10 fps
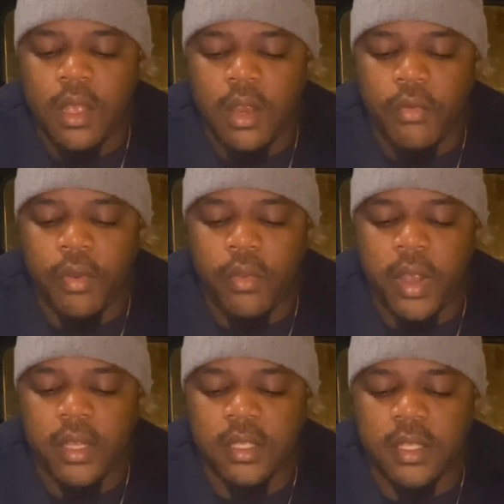
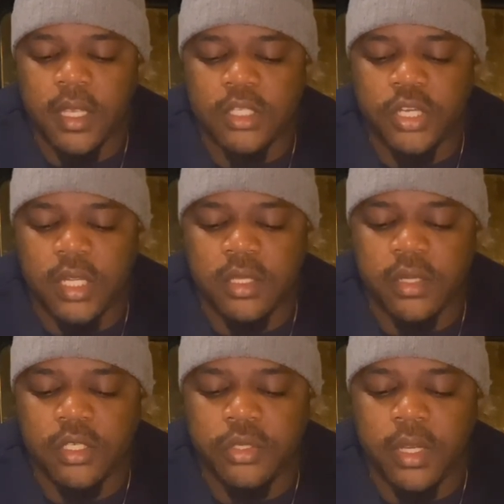required to take tractor
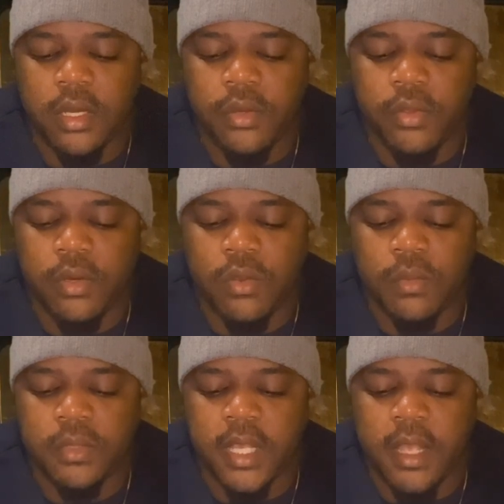and trailer during
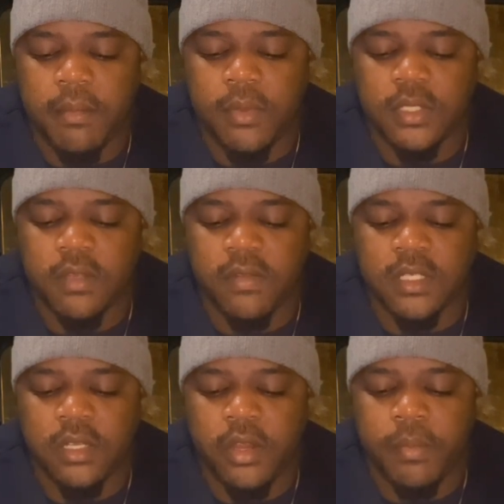home time, must have a
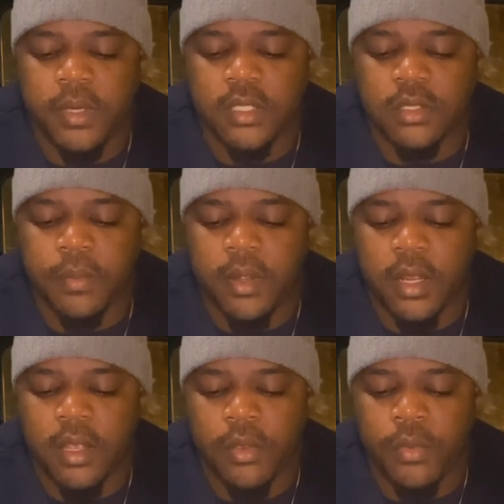secure place to park
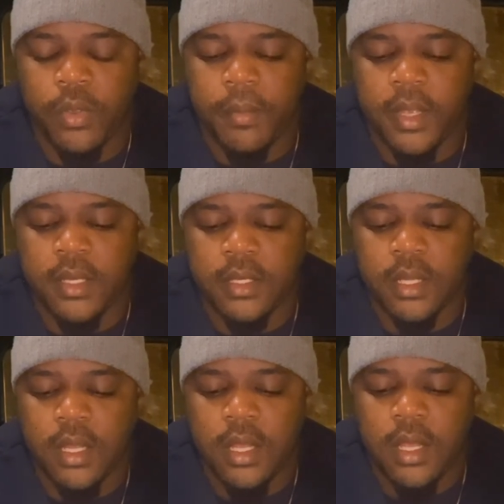equipment
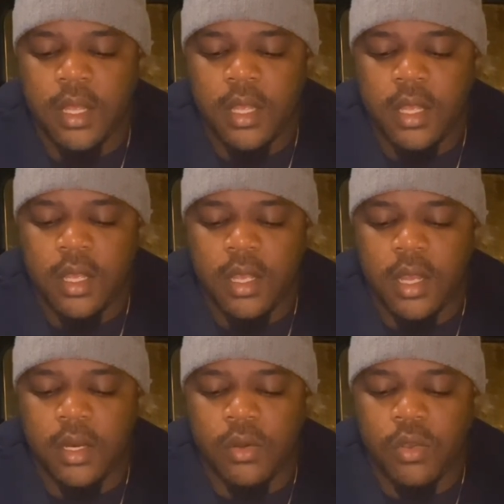
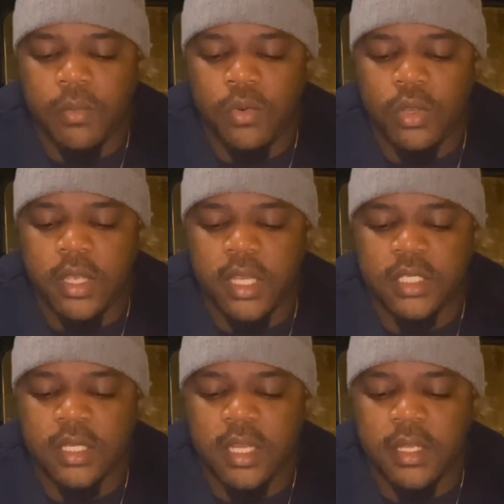on home
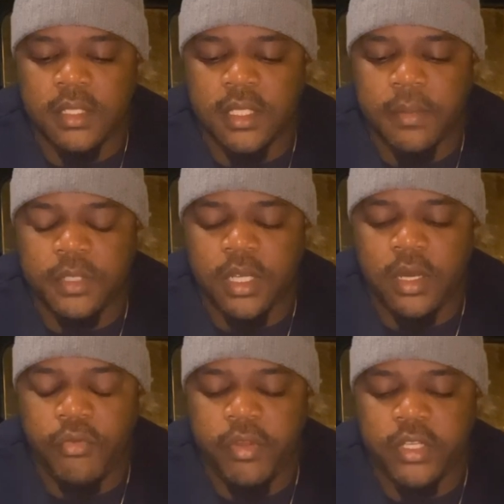location.
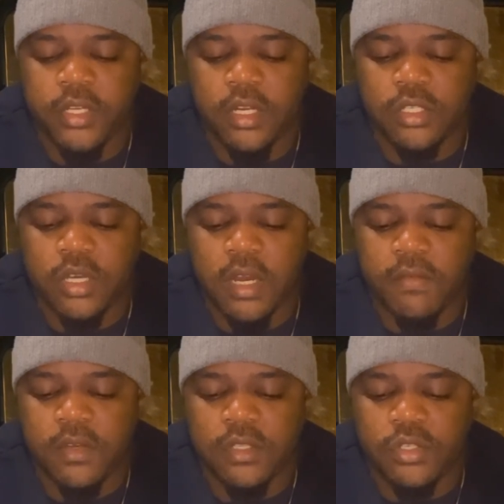Exception, regional
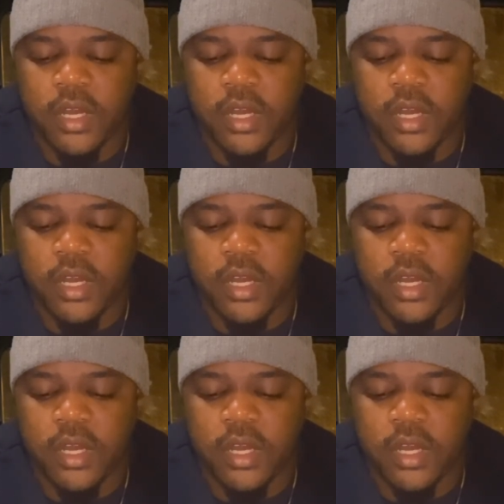drivers